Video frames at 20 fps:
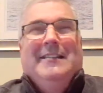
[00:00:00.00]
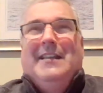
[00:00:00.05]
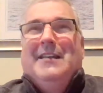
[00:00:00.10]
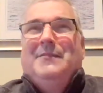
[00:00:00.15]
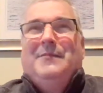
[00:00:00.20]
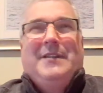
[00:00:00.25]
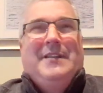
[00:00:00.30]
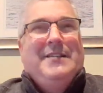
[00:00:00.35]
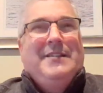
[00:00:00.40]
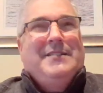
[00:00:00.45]

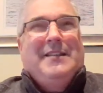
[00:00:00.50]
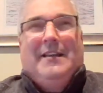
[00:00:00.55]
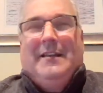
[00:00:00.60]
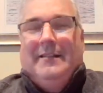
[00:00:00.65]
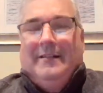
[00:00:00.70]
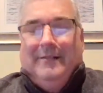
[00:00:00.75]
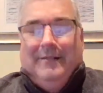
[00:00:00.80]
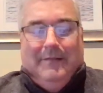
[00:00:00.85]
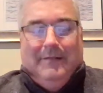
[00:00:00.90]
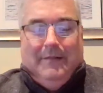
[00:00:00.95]
That means
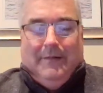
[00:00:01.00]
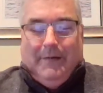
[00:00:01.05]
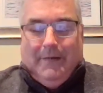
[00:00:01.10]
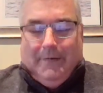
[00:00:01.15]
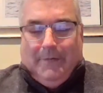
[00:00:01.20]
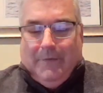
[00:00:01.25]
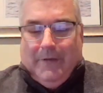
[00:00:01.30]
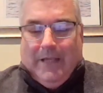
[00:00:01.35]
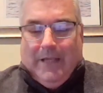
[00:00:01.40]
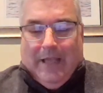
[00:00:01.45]
that
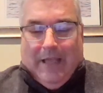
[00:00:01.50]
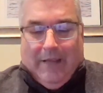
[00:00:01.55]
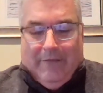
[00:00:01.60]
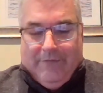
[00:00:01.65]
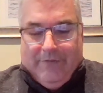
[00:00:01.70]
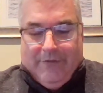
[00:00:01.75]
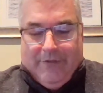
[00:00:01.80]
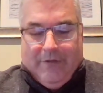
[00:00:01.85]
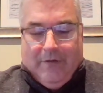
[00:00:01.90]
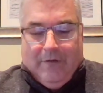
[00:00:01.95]
uh, we
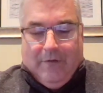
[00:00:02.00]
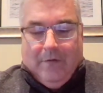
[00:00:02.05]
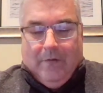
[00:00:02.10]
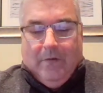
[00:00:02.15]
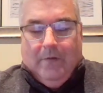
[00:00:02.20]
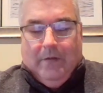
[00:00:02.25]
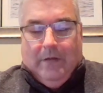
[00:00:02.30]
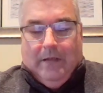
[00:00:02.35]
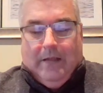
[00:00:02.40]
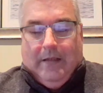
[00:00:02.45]
have
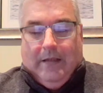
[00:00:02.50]
zero.